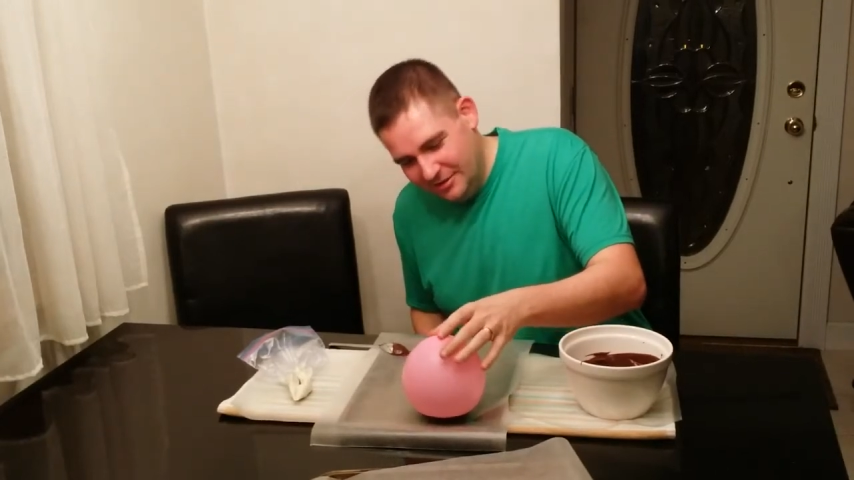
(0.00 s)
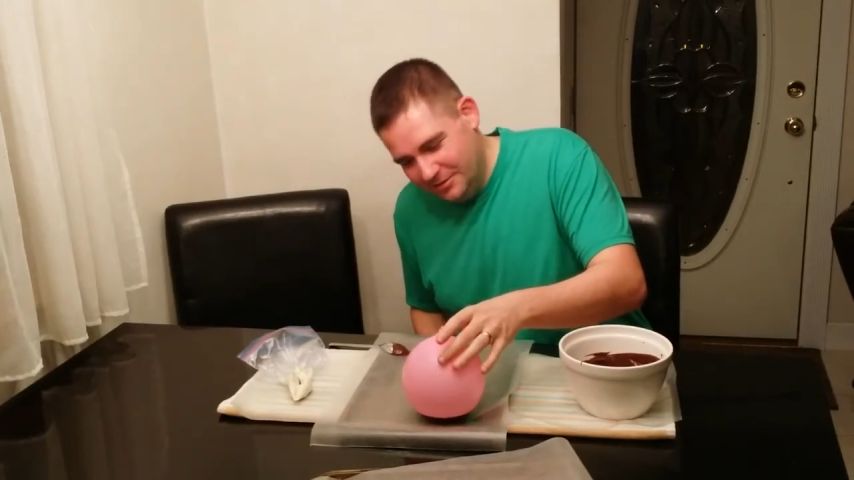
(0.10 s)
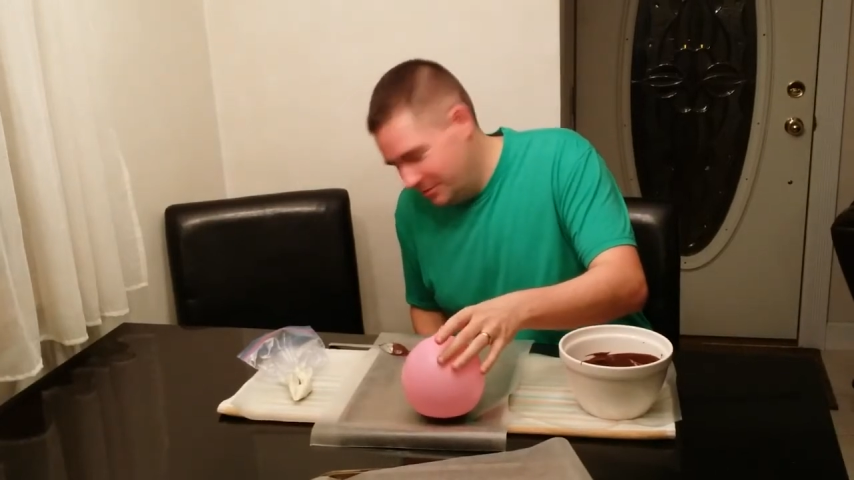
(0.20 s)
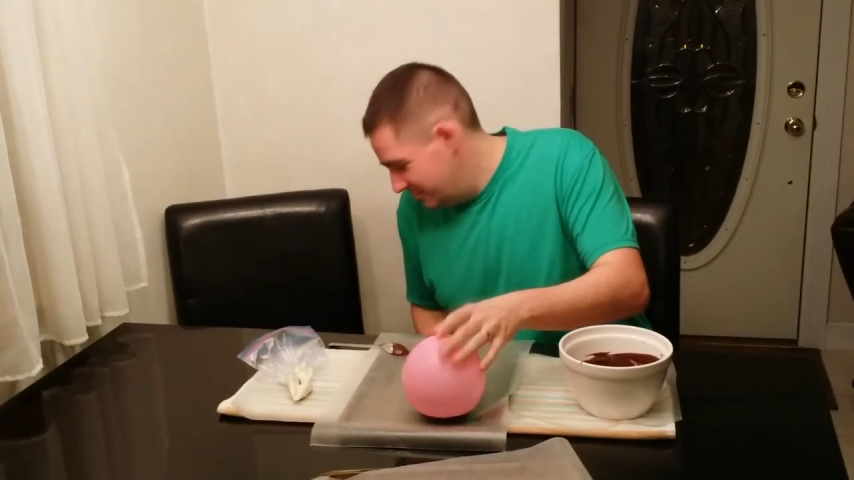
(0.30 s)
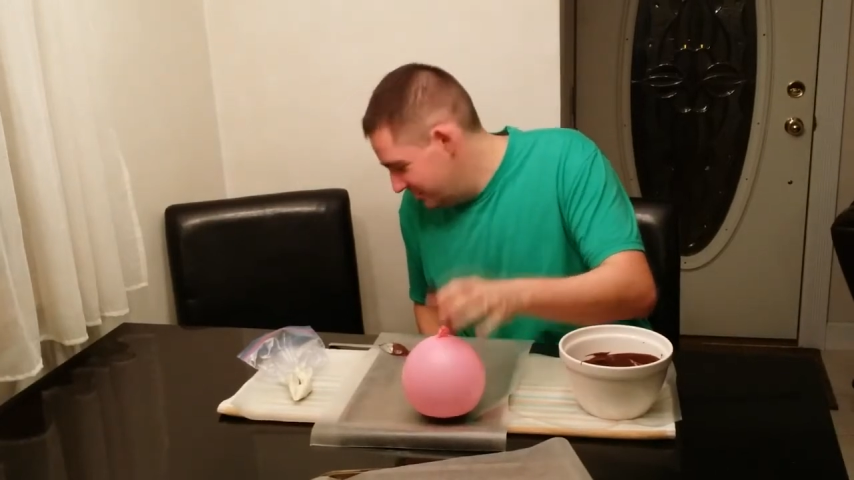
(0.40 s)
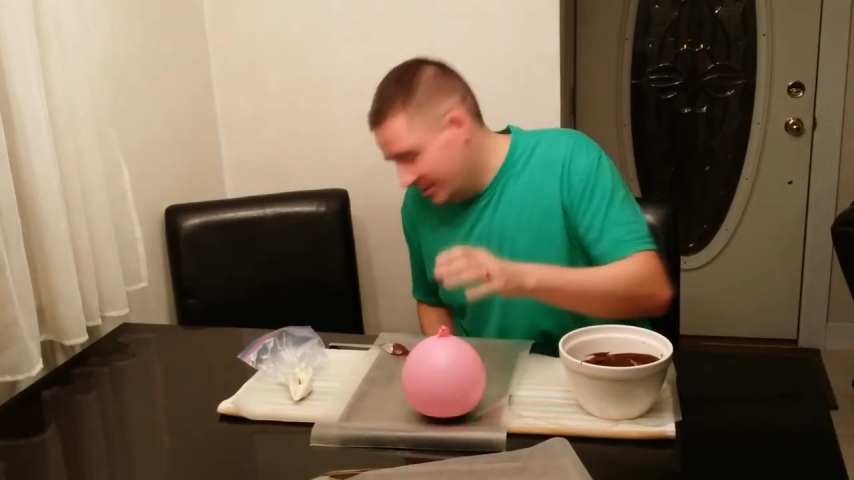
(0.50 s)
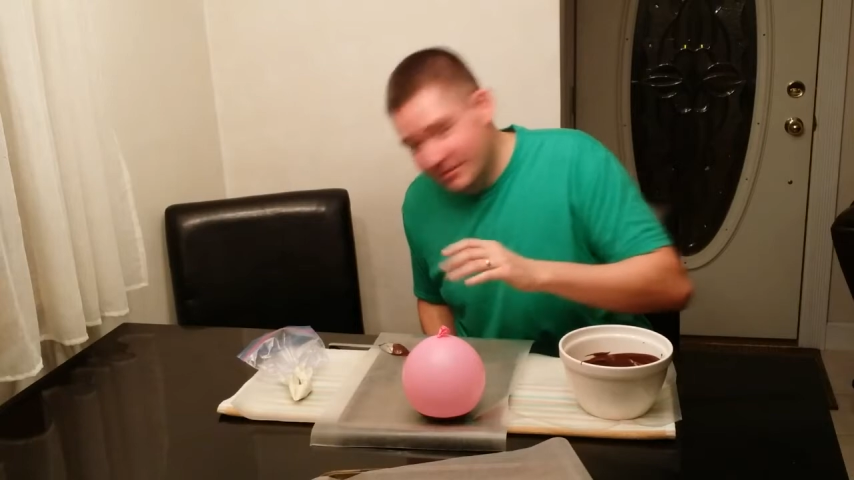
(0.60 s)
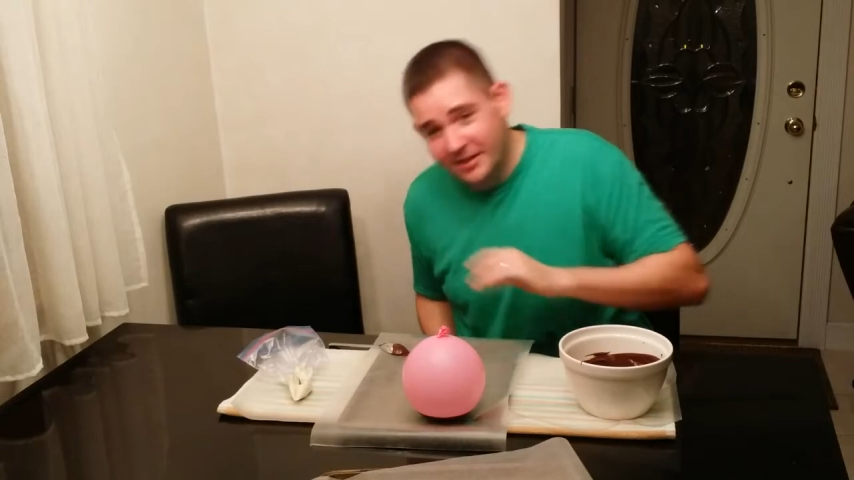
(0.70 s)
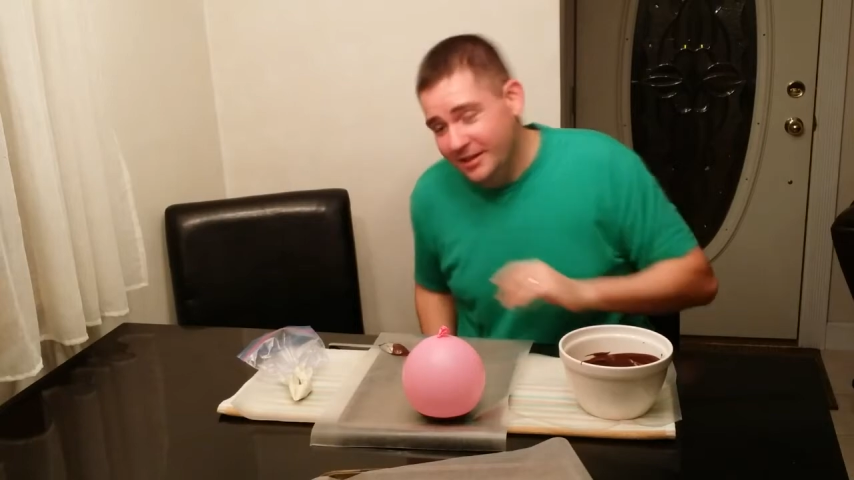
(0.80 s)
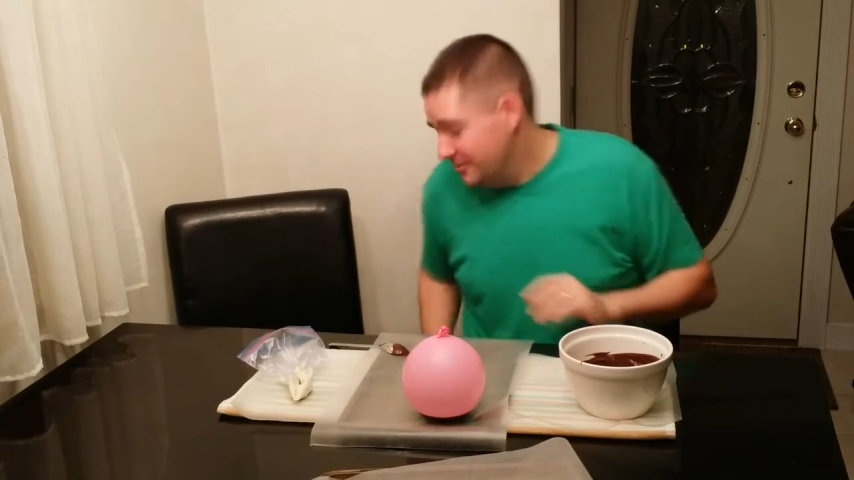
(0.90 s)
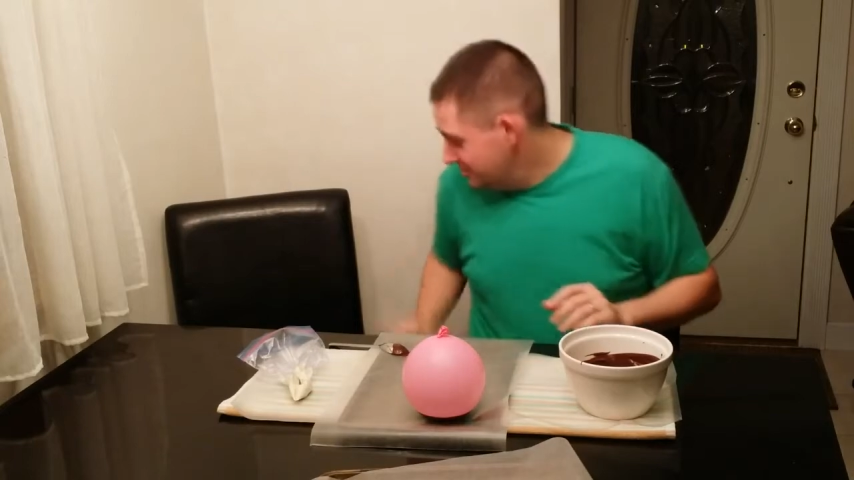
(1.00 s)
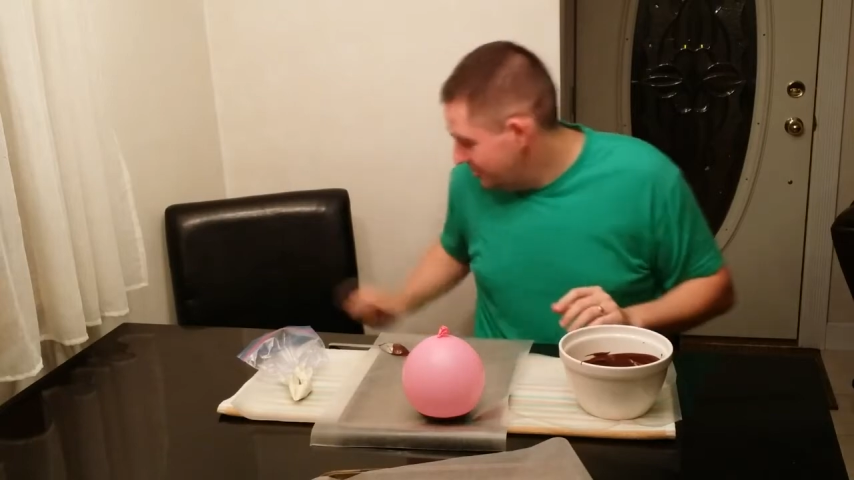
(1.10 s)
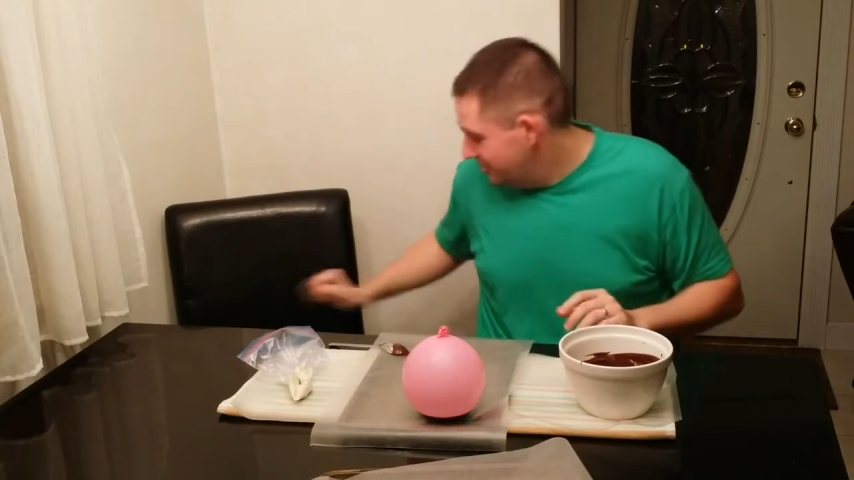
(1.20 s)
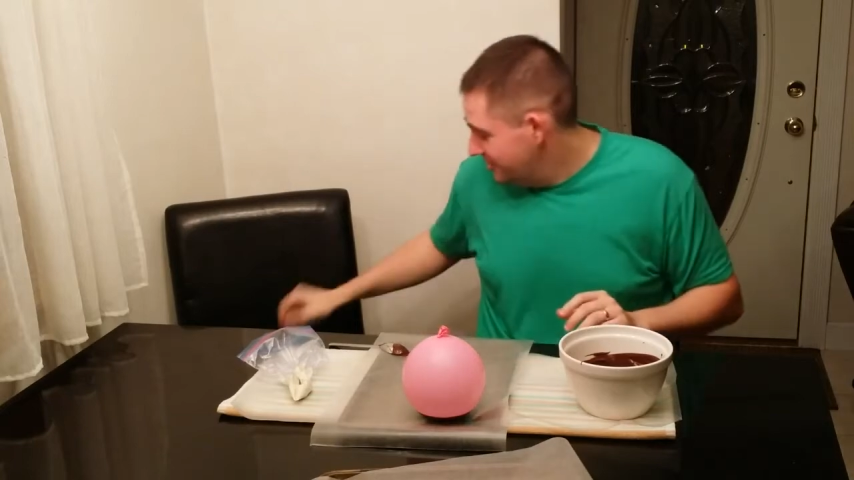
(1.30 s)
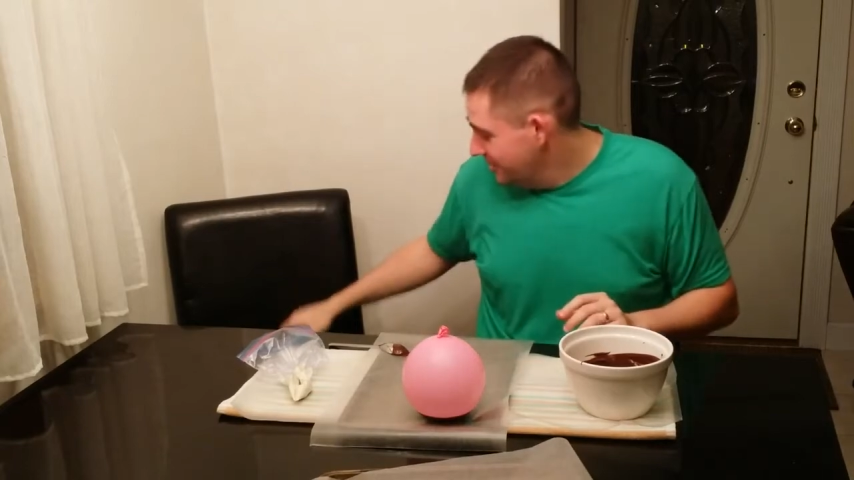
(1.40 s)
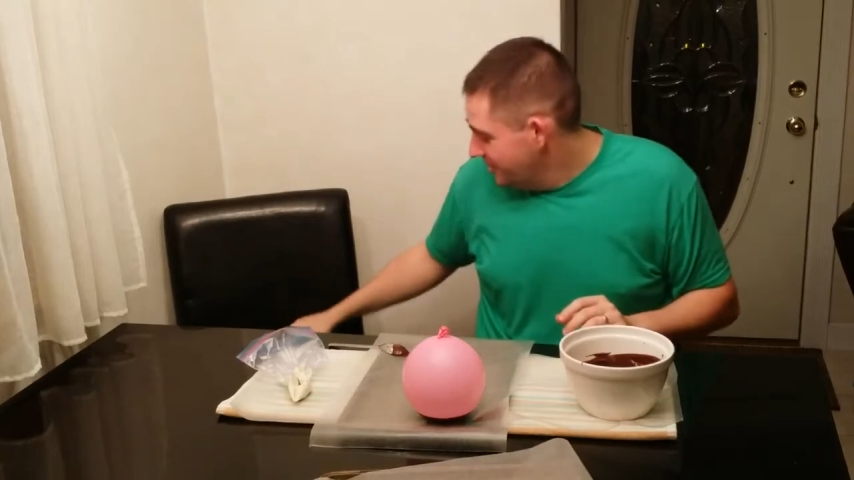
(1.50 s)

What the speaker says: know what I'm saying right now. So,